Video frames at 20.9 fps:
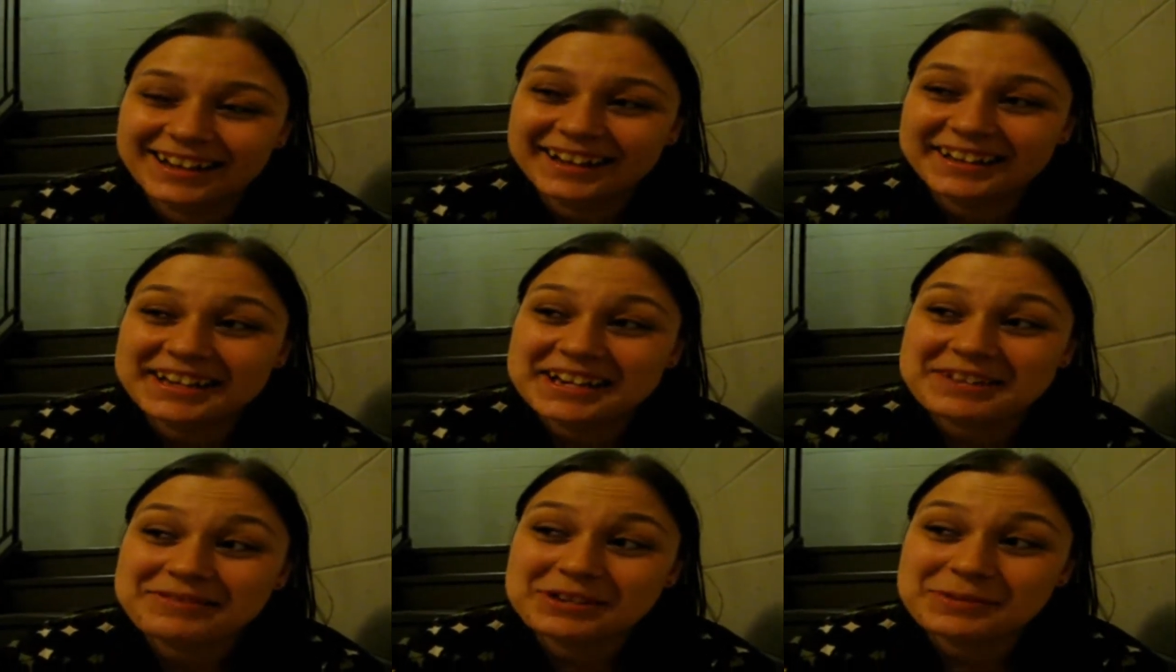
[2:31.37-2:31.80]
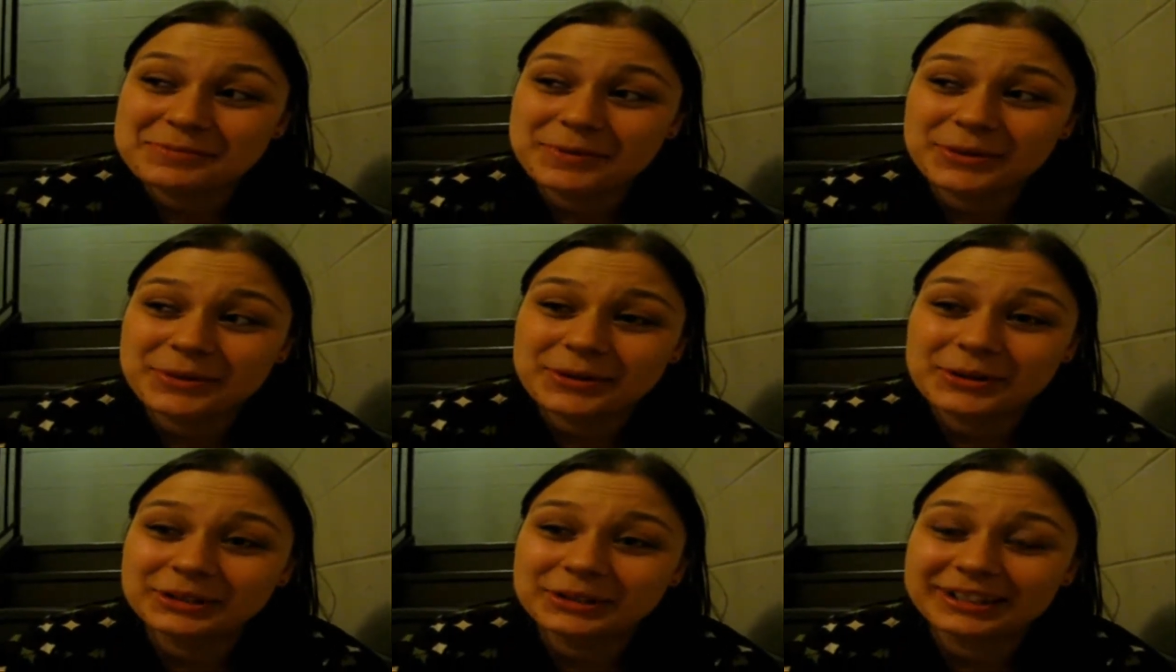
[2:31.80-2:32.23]
I can't wait to
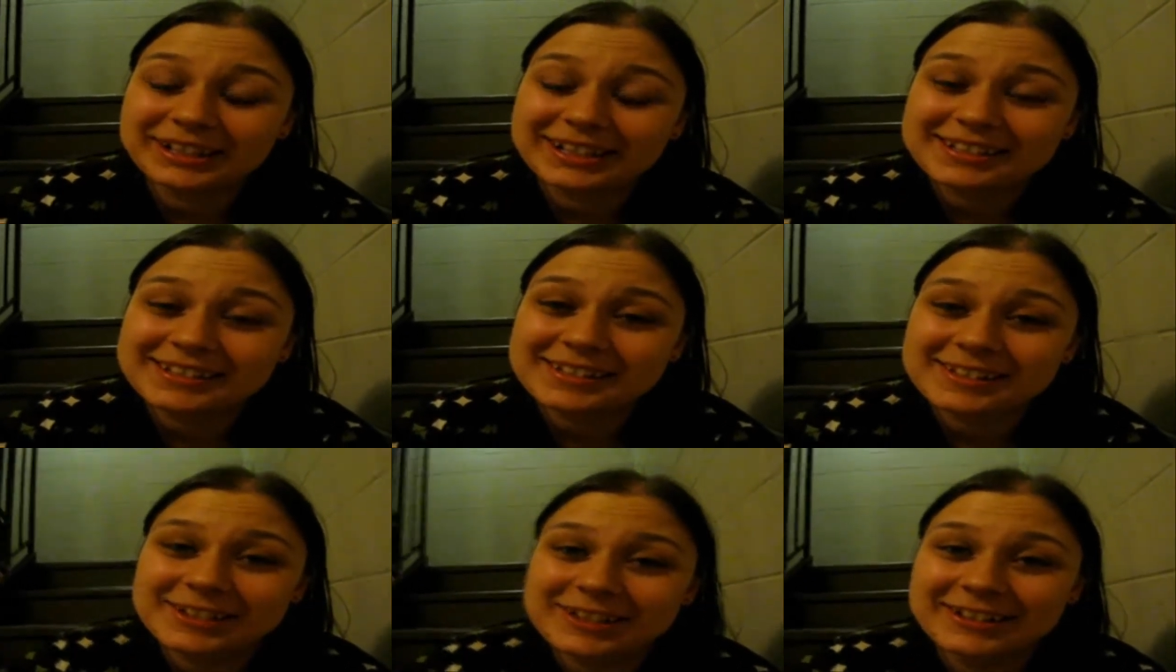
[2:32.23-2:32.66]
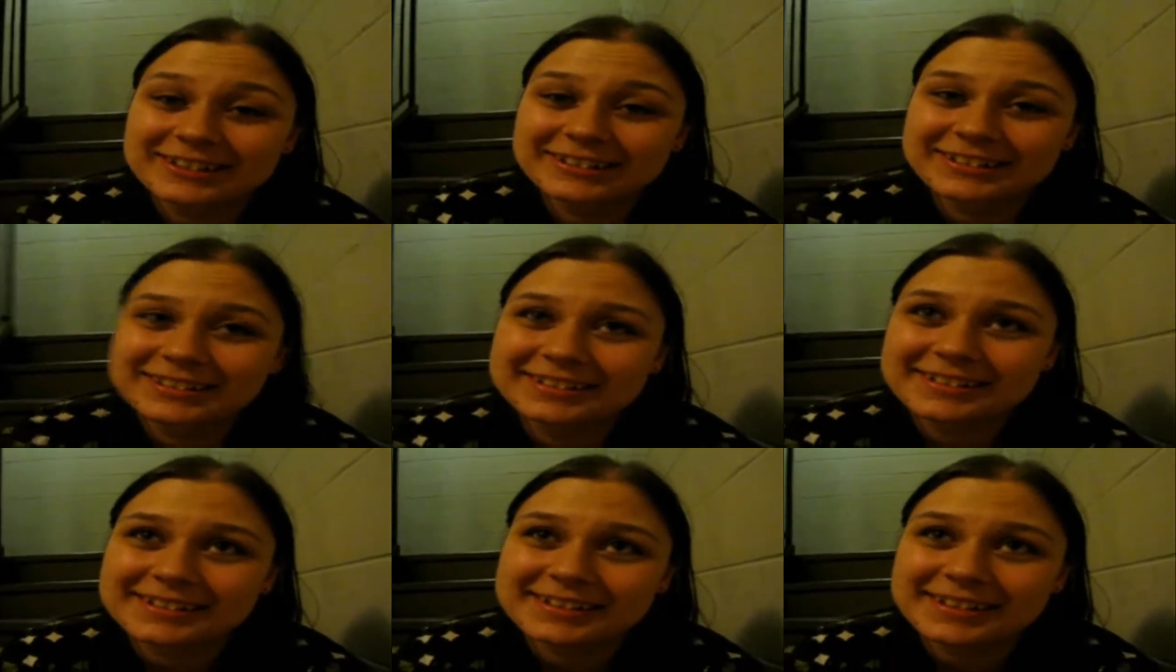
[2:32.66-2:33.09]
put the good laces on
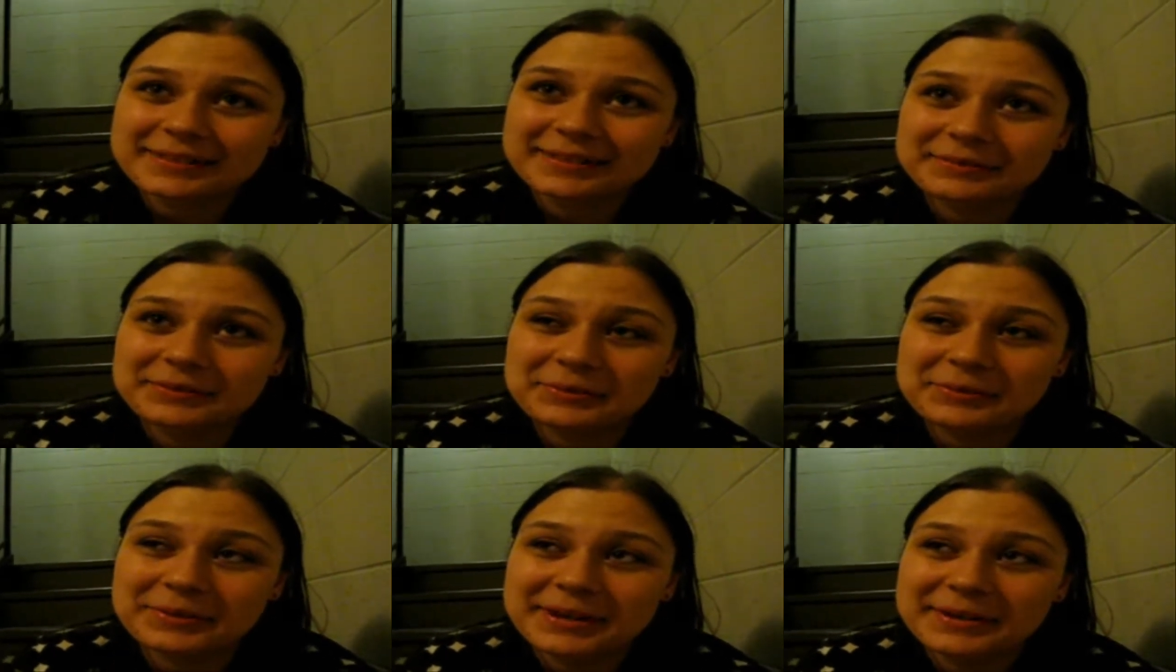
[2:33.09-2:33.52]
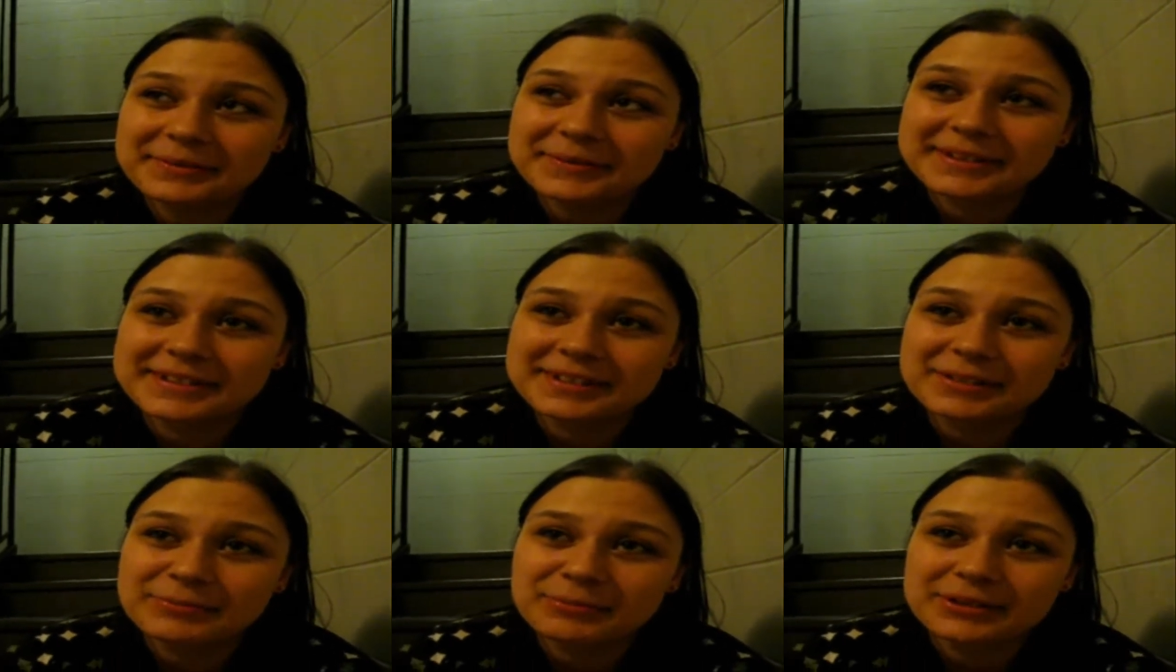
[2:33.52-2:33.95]
instead of the white ones,